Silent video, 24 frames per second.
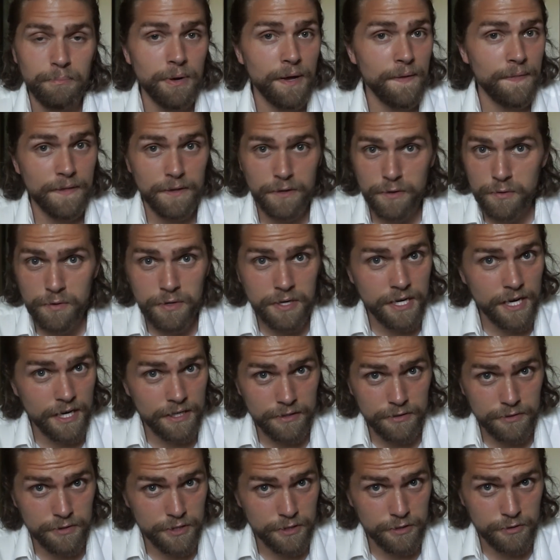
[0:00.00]
But the new
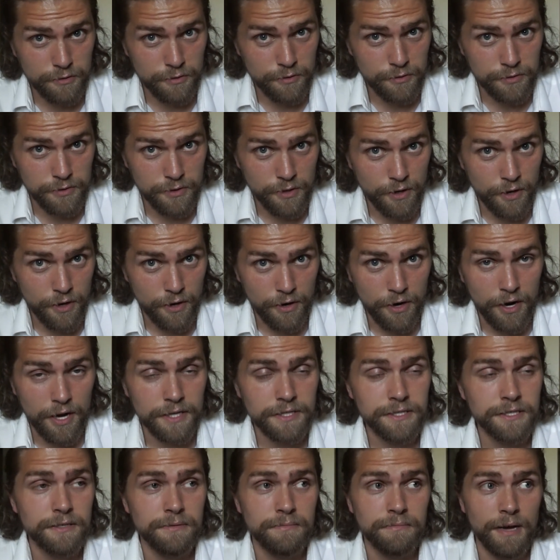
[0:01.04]
characters introduced are
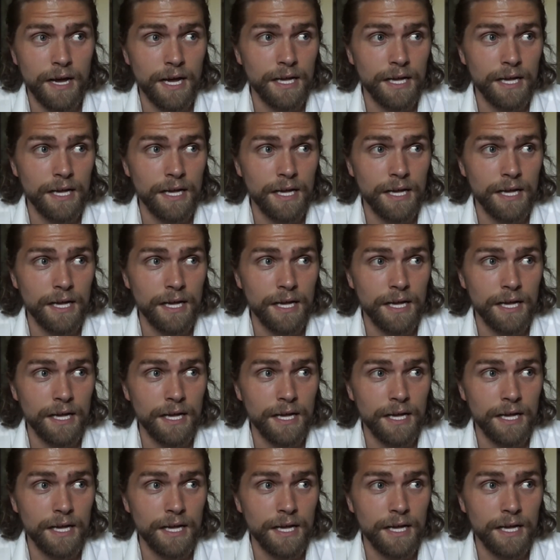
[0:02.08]
awesome.